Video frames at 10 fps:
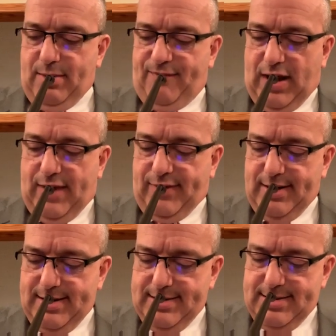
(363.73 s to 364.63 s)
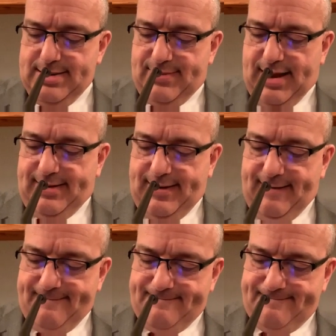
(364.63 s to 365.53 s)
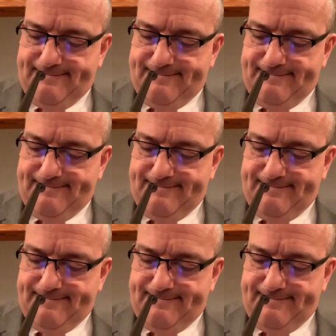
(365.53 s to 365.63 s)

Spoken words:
Heavenly Father, thank you